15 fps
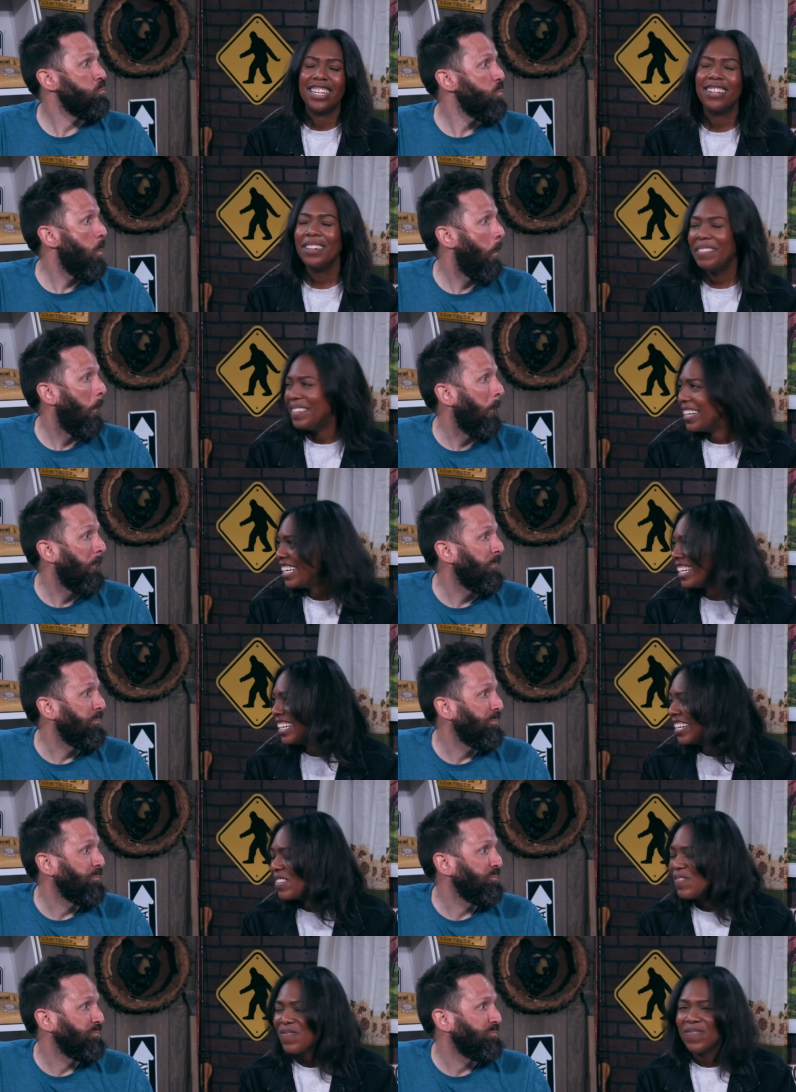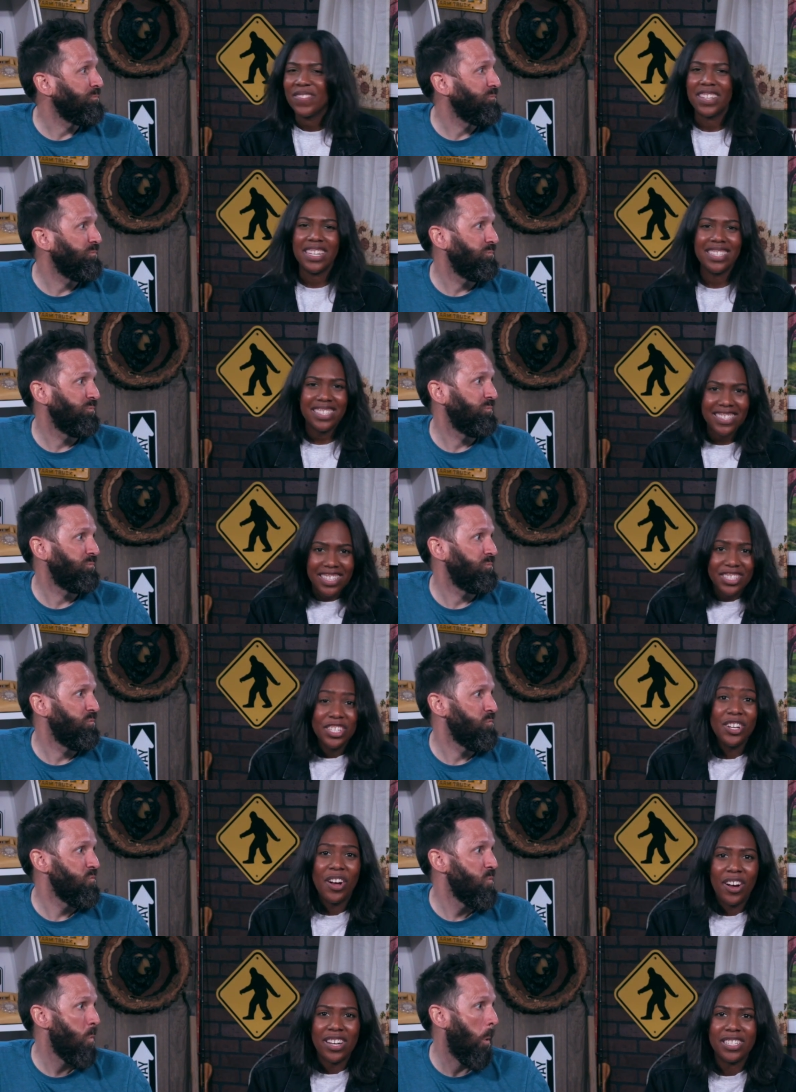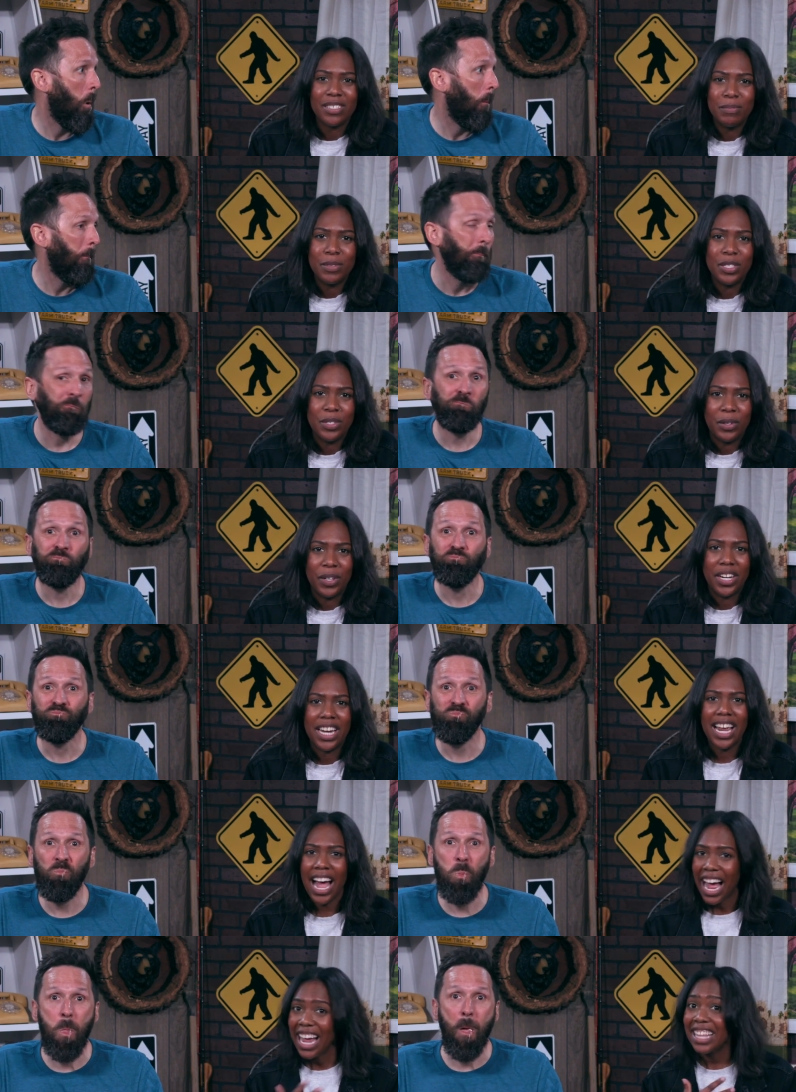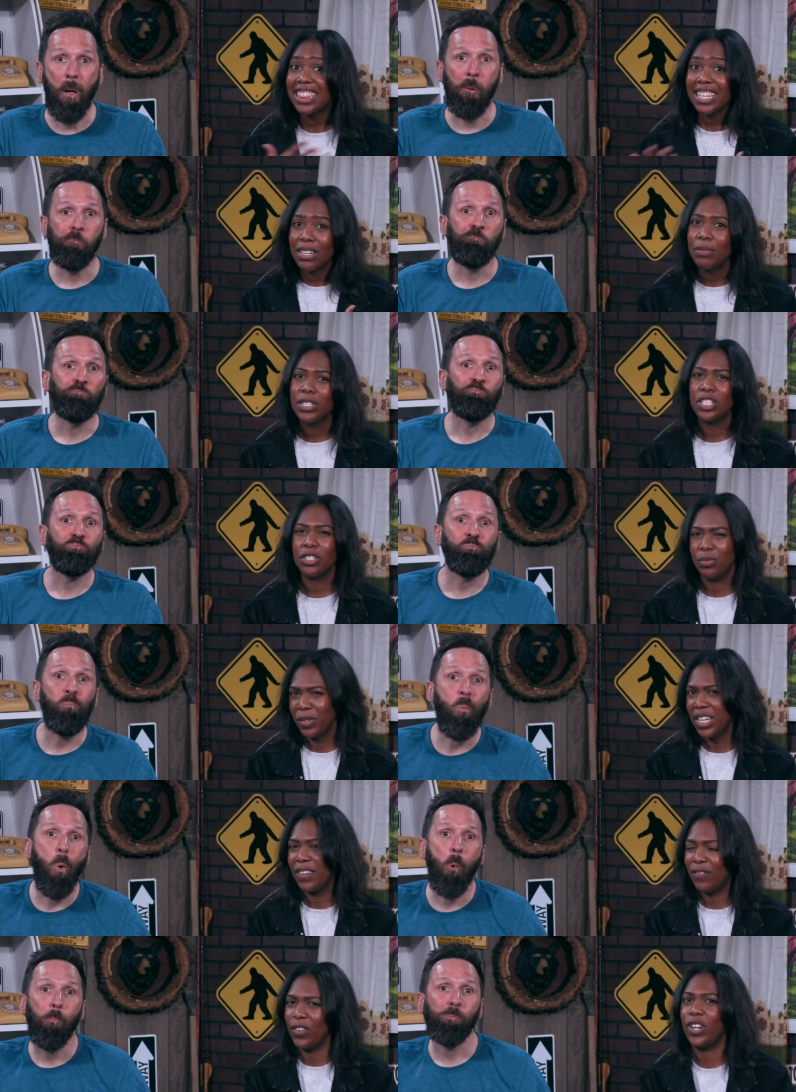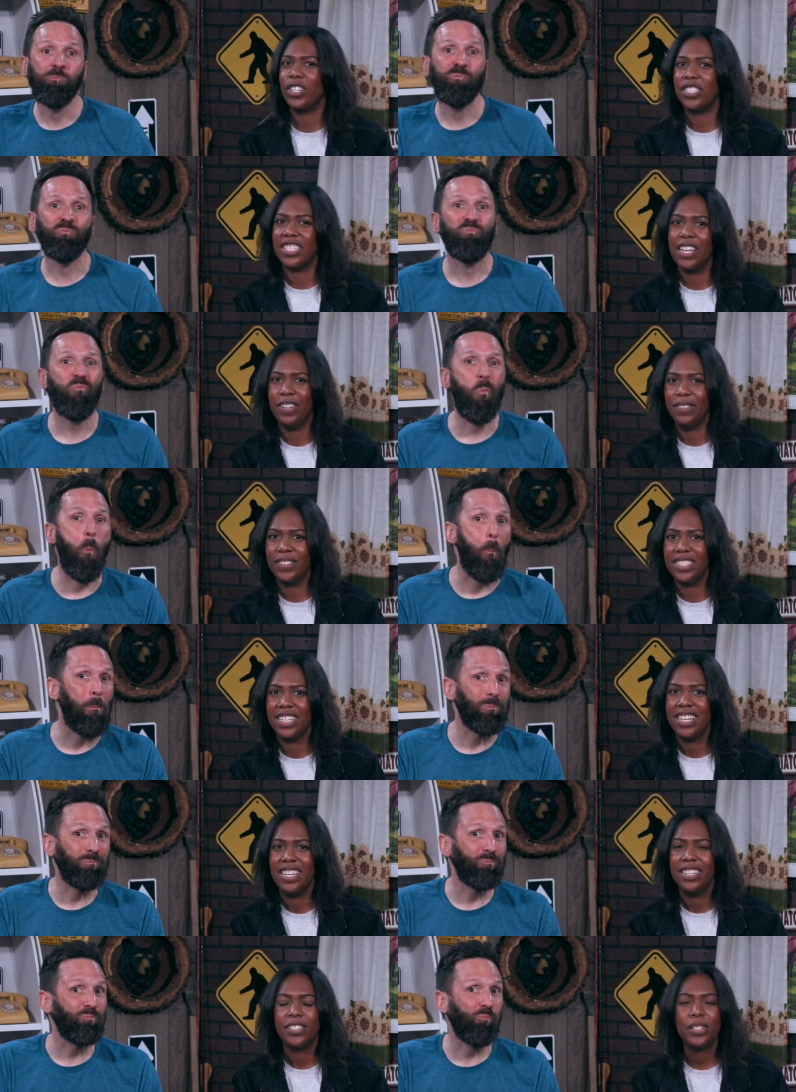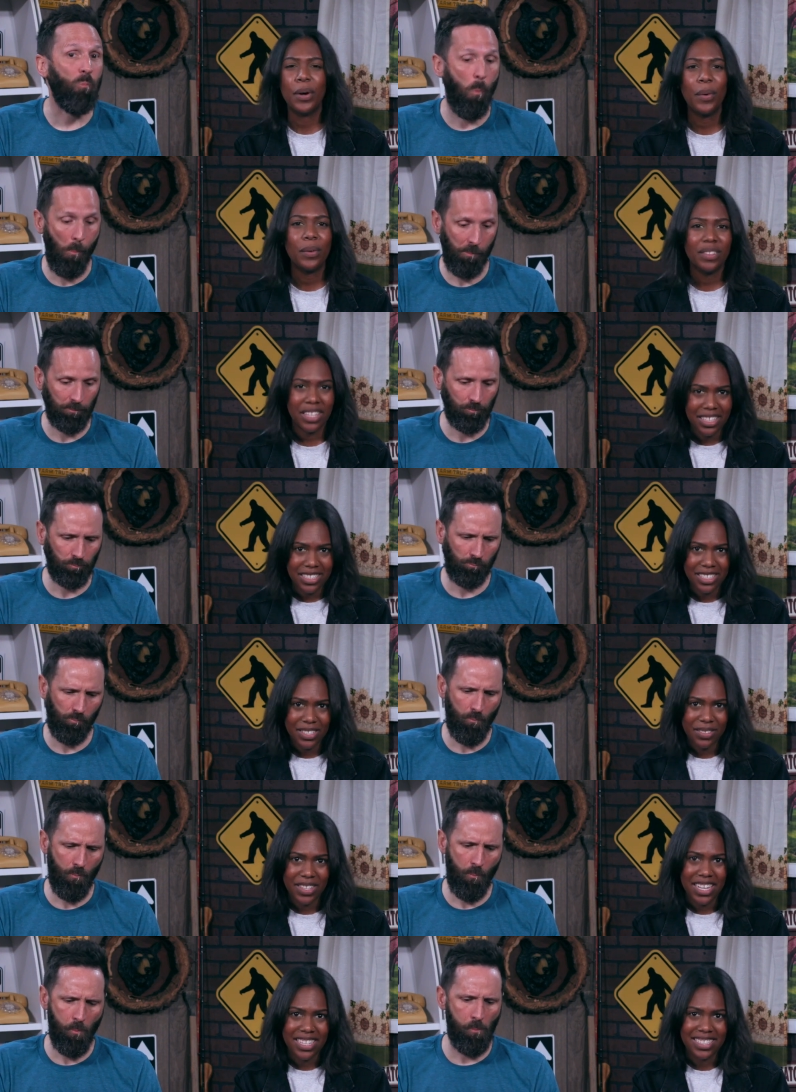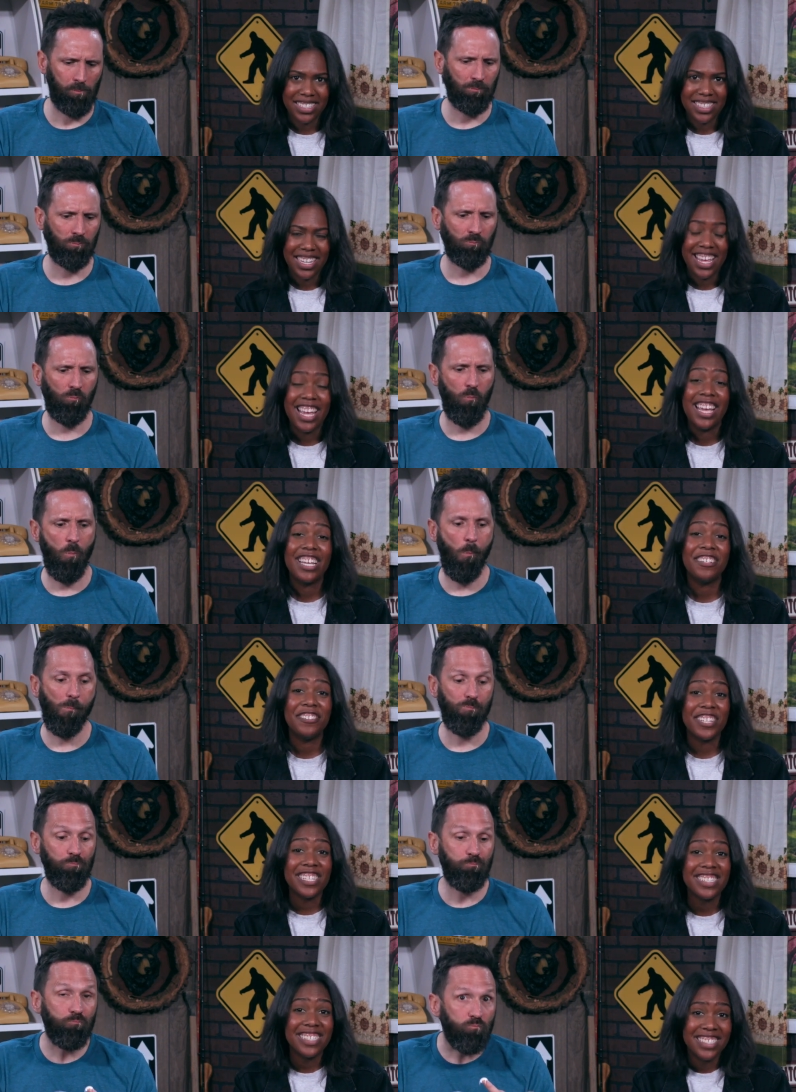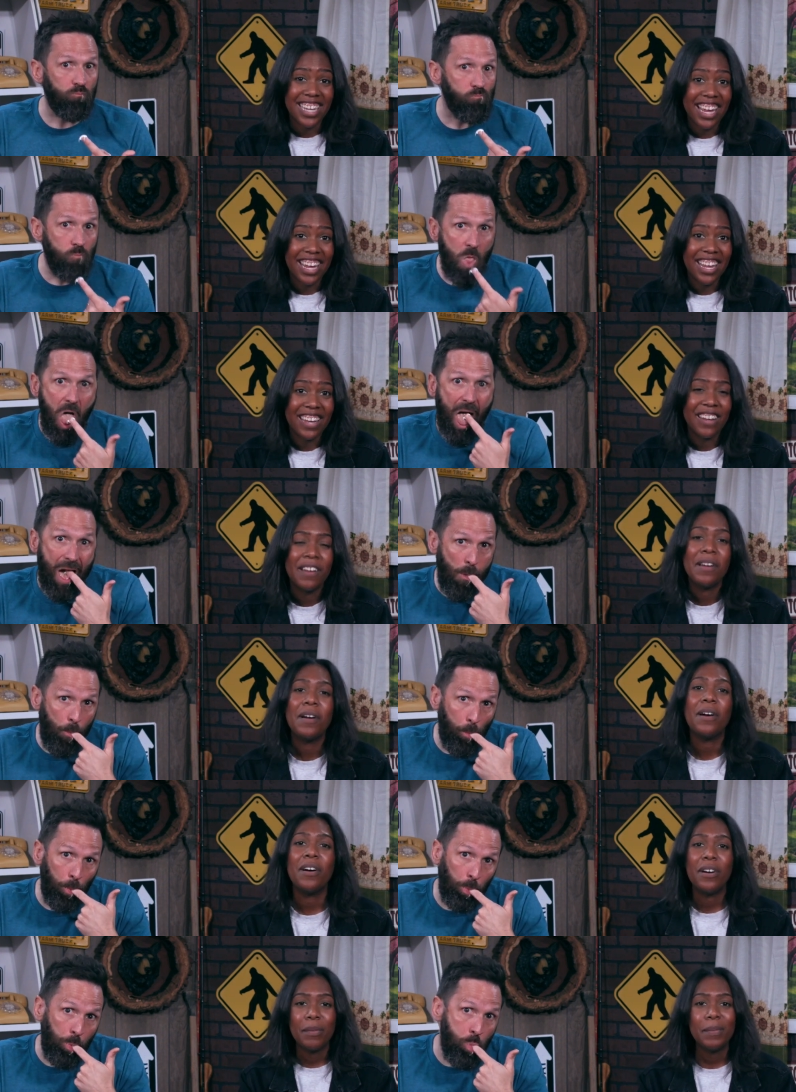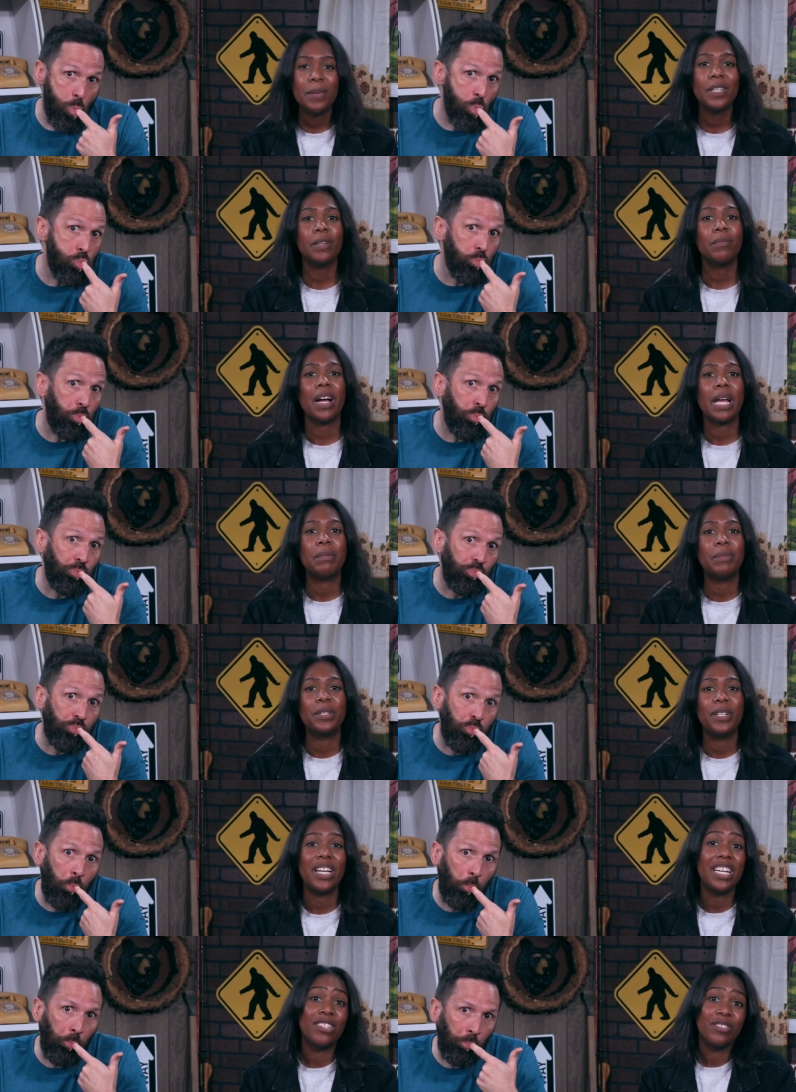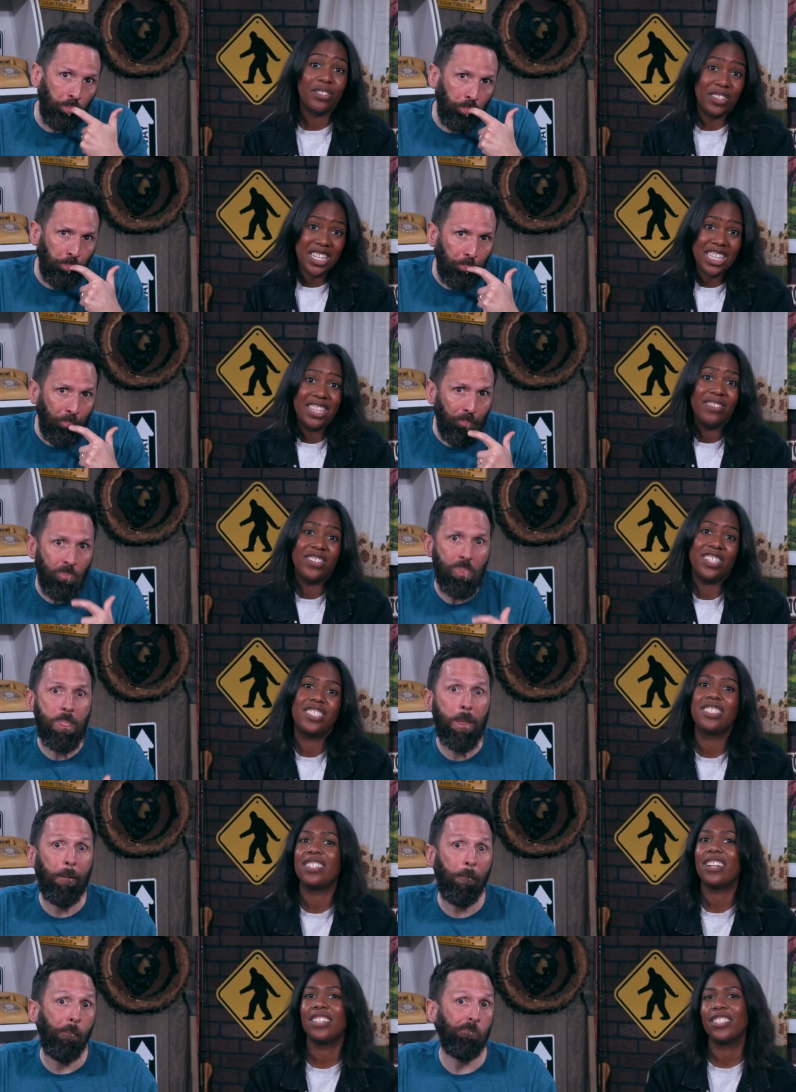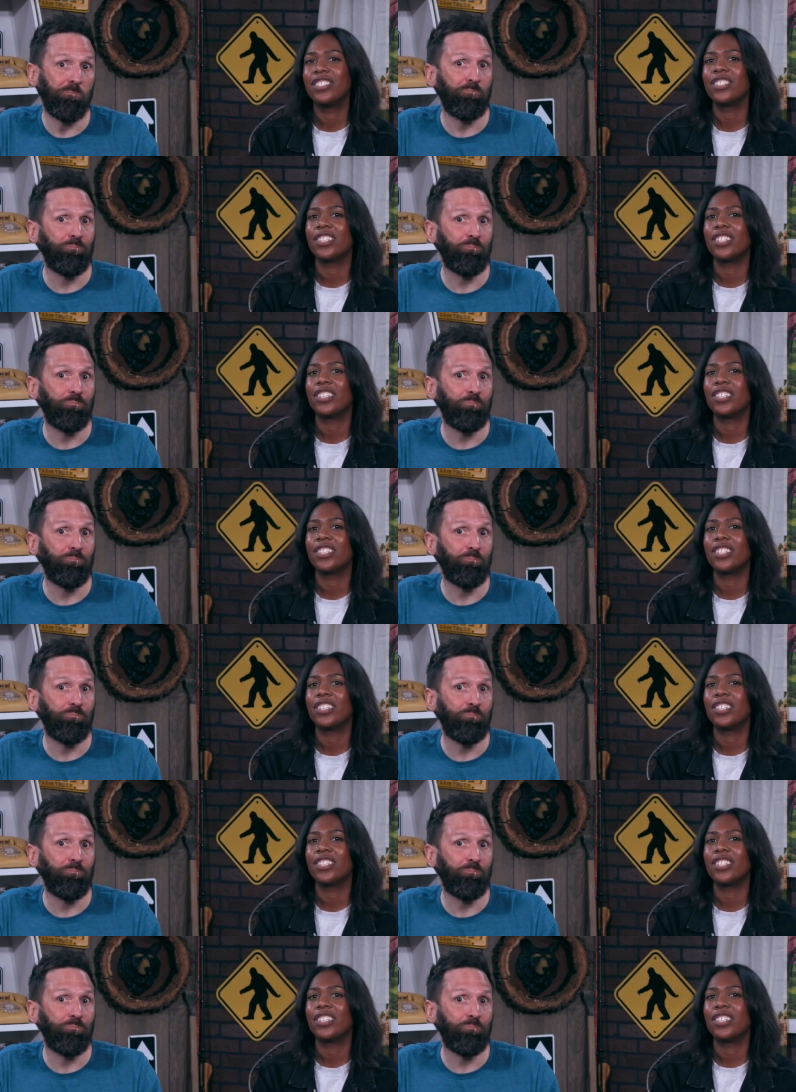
Speaker 1: You know what? It's such an awesome story, I think we should read it for ourselves. So let's do this. In just a second, open your Bible and read the verses on the